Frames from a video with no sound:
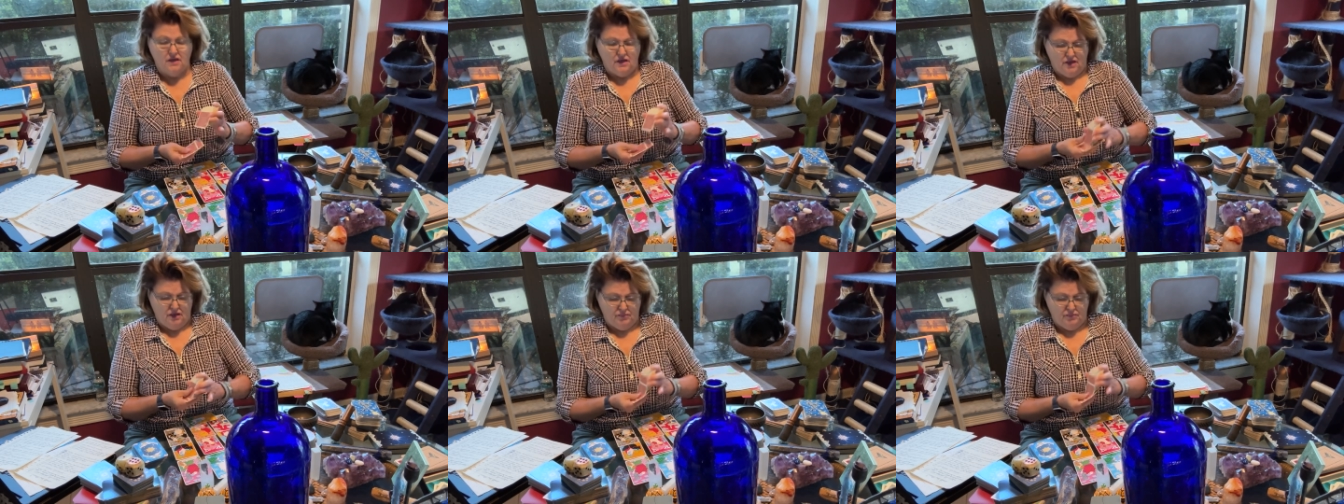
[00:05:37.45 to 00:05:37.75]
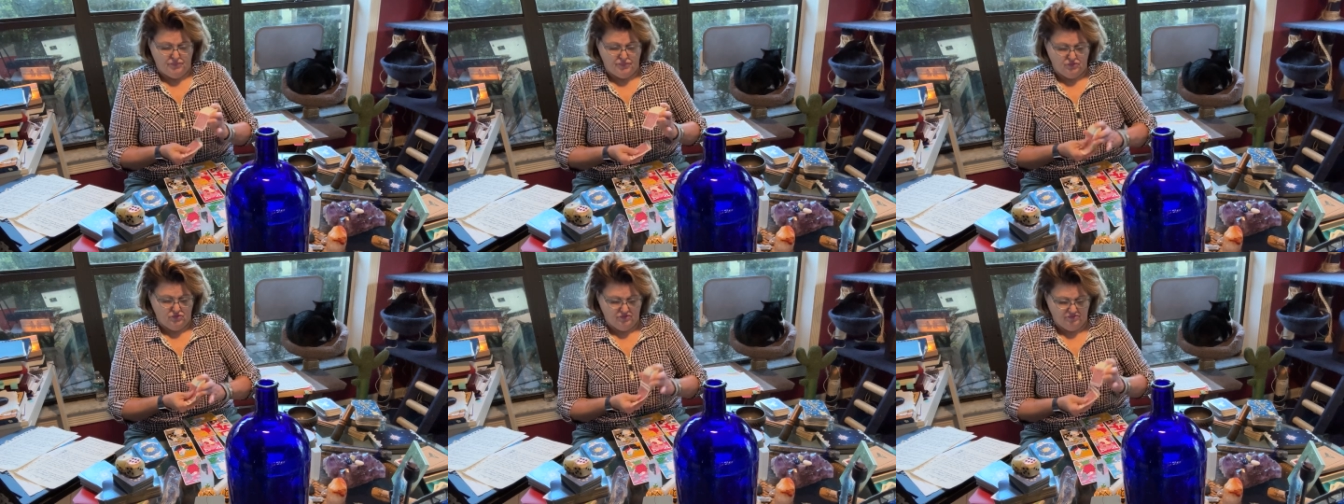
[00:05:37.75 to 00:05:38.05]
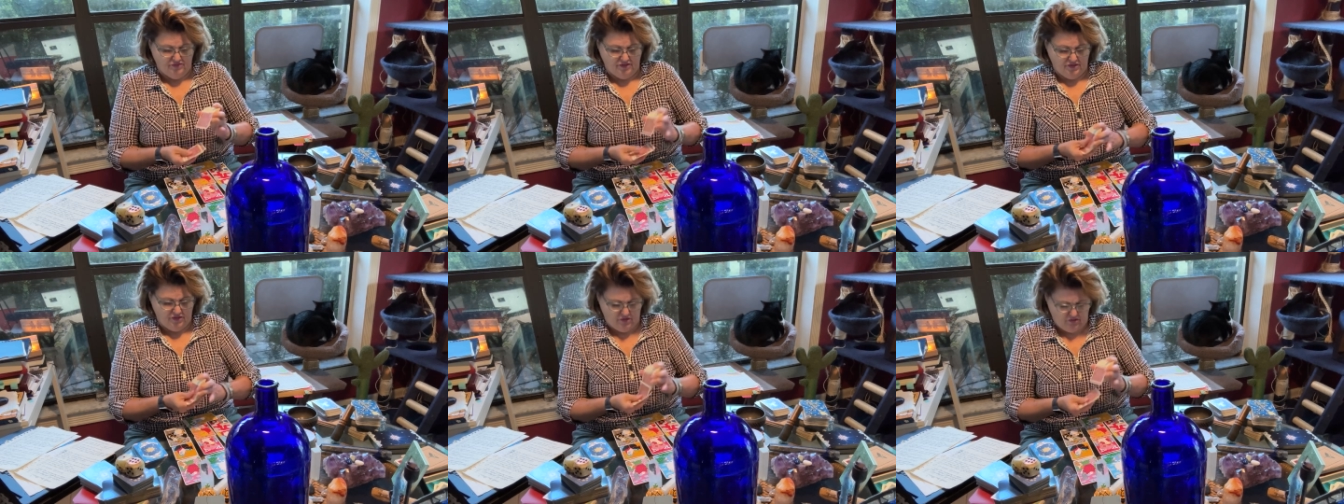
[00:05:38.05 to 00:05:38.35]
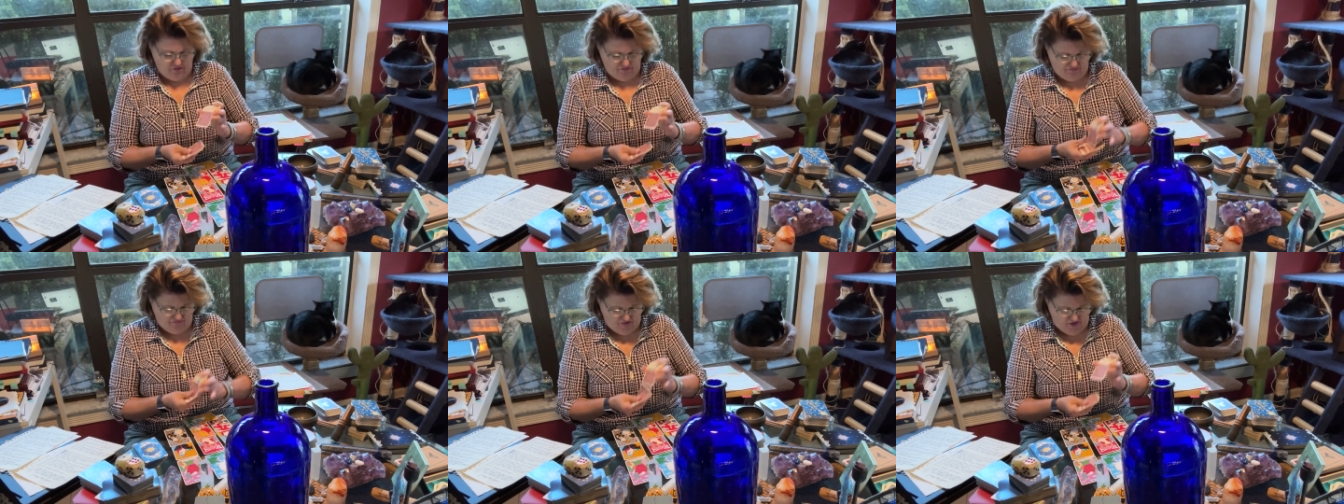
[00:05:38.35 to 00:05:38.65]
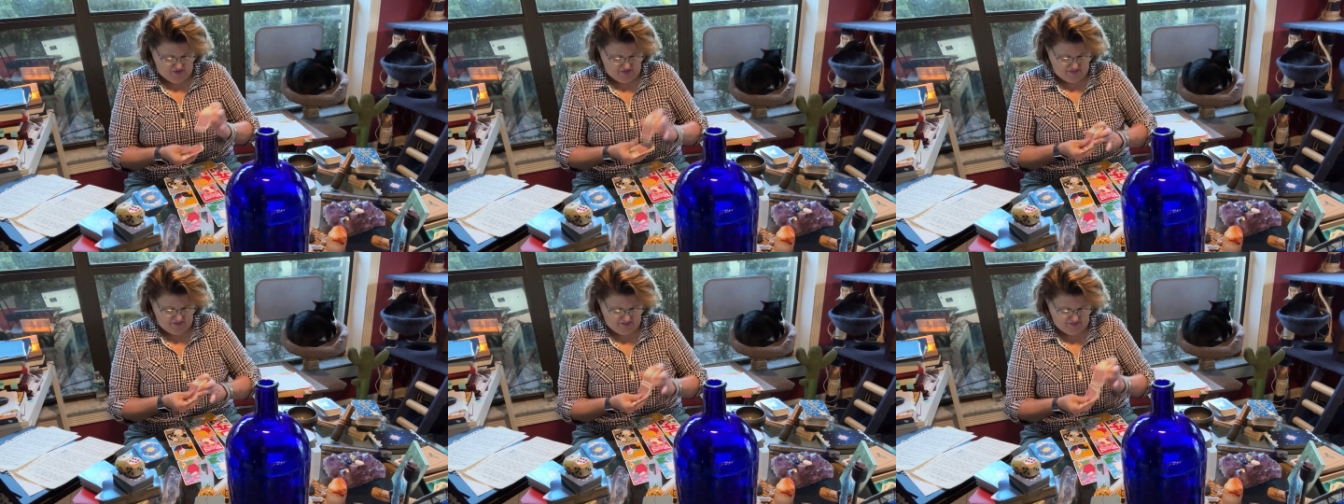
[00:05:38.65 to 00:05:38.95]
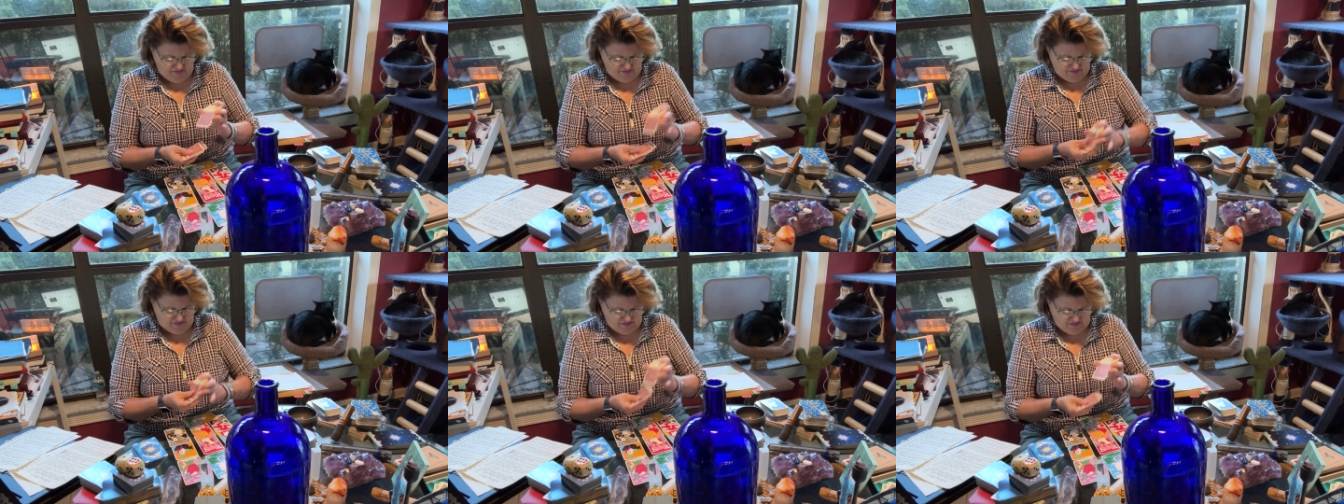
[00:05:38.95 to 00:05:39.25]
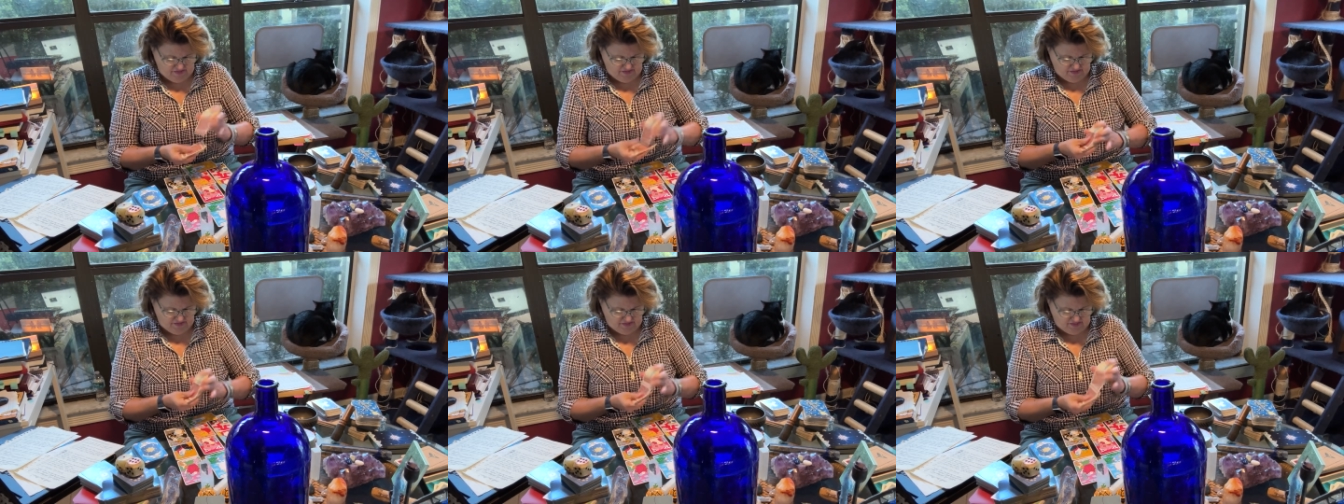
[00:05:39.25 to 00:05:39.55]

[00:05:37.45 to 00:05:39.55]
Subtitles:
improving your finances,